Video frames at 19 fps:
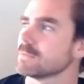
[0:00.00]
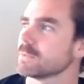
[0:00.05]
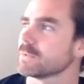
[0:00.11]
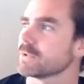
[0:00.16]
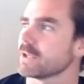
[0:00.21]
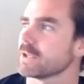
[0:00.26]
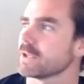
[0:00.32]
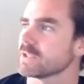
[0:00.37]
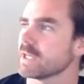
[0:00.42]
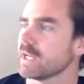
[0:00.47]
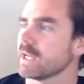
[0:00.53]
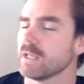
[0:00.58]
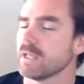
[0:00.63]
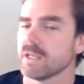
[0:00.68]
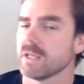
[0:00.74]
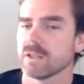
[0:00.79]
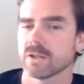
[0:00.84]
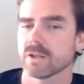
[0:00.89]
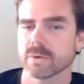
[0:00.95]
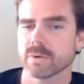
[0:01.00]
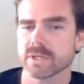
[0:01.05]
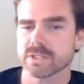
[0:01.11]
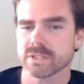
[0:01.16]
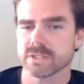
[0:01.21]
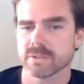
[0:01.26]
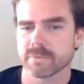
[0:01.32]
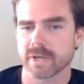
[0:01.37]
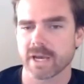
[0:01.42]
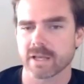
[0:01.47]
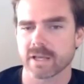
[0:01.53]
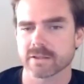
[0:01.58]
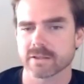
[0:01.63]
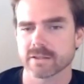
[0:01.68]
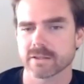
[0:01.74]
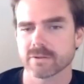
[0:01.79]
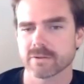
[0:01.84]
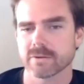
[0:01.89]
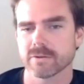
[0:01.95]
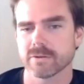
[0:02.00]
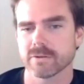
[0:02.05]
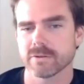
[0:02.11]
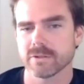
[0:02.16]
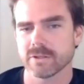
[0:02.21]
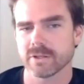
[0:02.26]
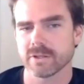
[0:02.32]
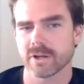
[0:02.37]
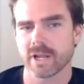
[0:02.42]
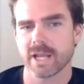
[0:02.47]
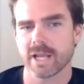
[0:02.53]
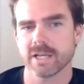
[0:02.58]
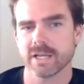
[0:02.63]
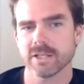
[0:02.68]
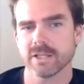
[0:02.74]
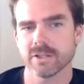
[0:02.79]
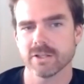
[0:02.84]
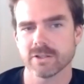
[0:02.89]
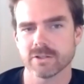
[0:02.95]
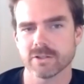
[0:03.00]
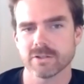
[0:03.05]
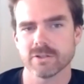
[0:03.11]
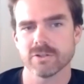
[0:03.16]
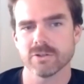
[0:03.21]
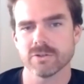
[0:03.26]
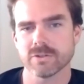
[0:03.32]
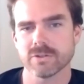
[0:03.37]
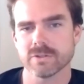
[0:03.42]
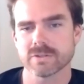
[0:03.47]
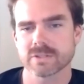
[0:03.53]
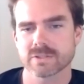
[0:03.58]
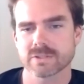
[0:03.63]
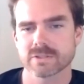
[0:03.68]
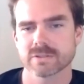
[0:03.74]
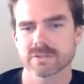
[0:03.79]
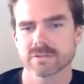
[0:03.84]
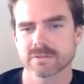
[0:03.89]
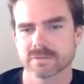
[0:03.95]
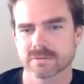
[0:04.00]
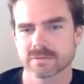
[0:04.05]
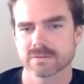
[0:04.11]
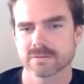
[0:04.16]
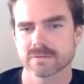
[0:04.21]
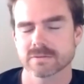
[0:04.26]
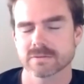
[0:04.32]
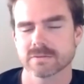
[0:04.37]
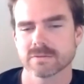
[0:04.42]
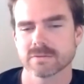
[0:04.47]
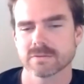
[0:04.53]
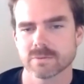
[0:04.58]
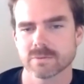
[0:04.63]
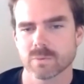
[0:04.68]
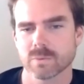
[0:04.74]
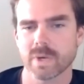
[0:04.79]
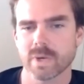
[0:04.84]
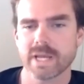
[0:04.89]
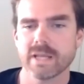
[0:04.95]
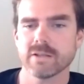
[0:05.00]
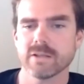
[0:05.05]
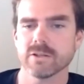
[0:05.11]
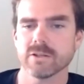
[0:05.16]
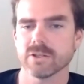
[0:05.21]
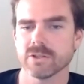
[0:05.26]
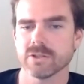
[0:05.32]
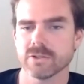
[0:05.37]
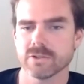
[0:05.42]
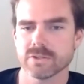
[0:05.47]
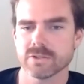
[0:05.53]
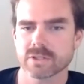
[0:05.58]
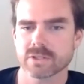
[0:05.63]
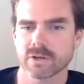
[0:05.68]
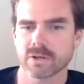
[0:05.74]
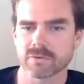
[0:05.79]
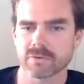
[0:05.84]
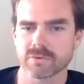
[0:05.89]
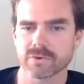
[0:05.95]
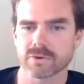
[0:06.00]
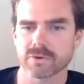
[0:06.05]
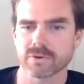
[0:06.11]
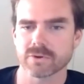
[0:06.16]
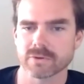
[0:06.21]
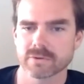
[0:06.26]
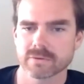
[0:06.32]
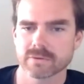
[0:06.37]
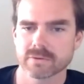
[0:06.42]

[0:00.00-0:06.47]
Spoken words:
to say, the question about, how do you use, where do you use Kung Fu